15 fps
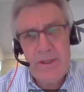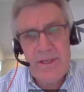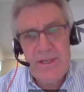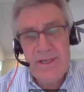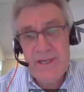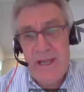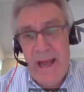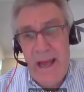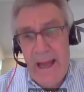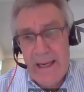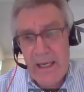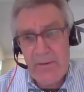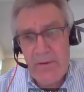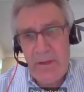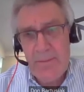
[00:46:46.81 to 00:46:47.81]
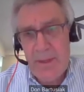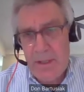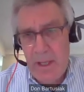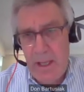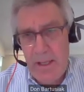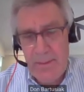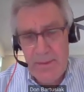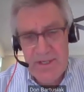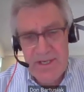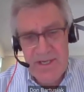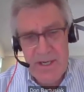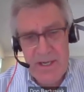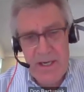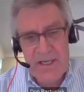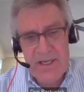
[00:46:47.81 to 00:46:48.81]
This is accurate but not
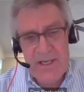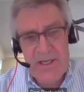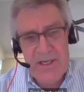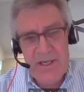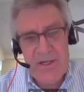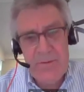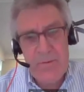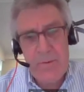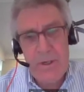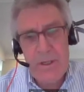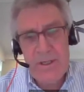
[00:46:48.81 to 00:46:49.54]
precise, right?